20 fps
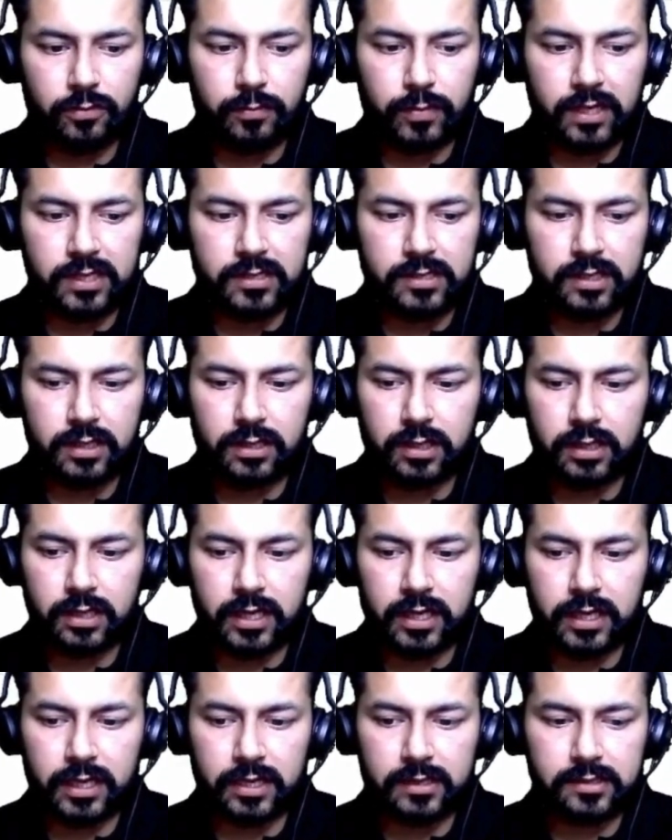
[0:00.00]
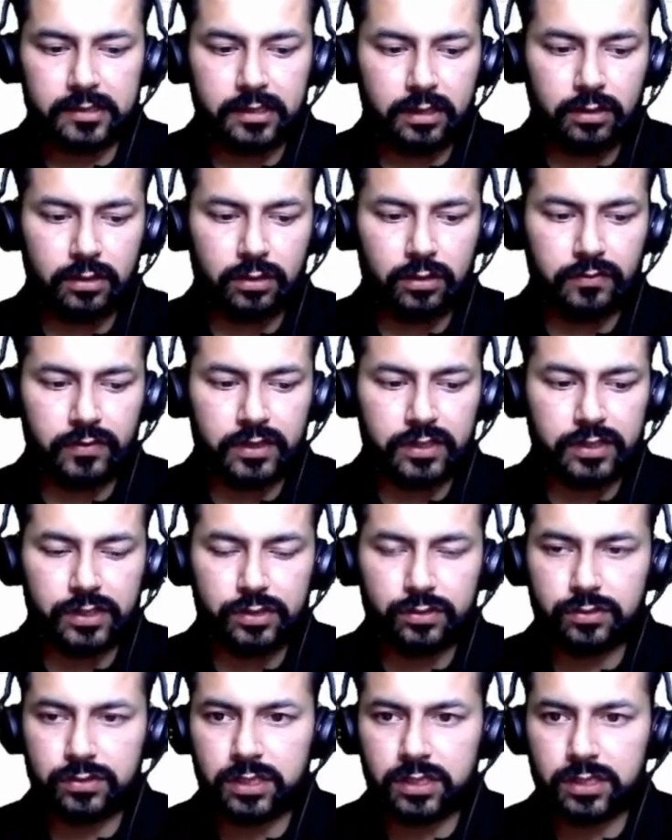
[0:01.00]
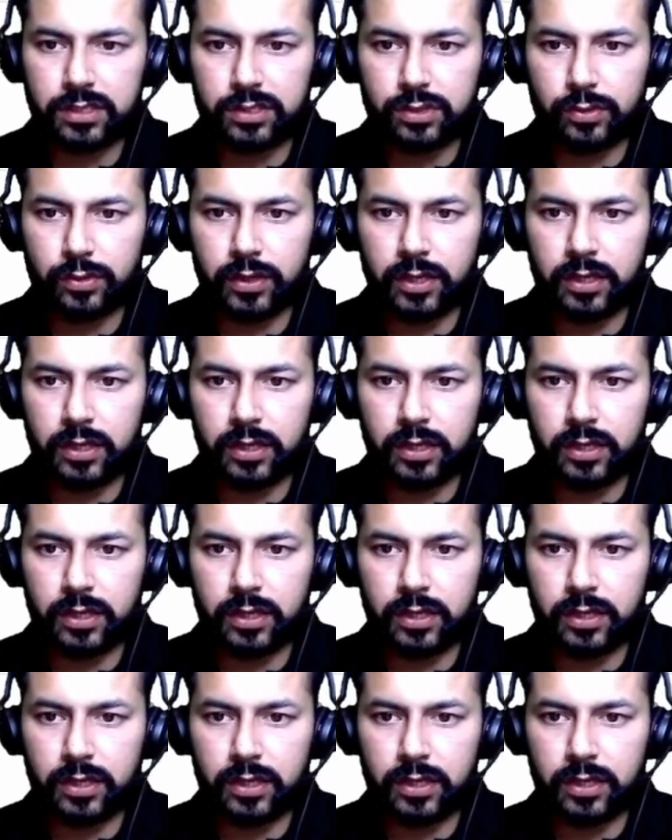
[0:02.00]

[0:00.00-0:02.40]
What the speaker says: For passing the indexing, always use the